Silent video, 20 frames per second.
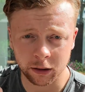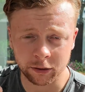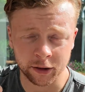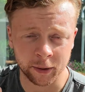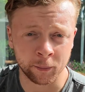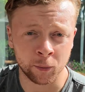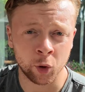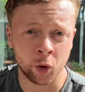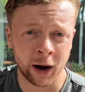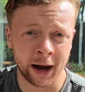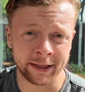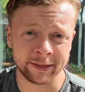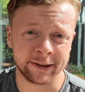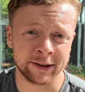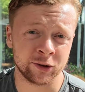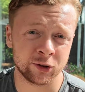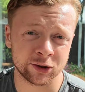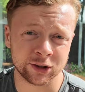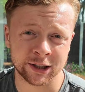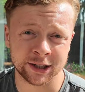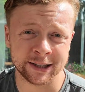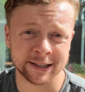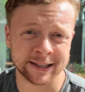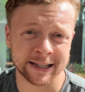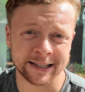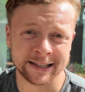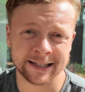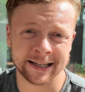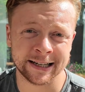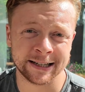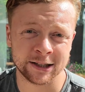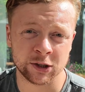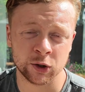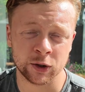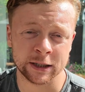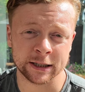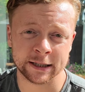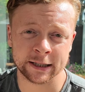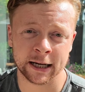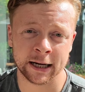the more antioxidants they tend to
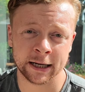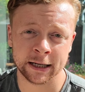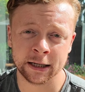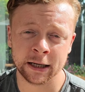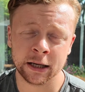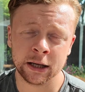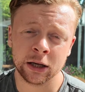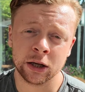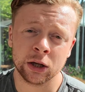contain.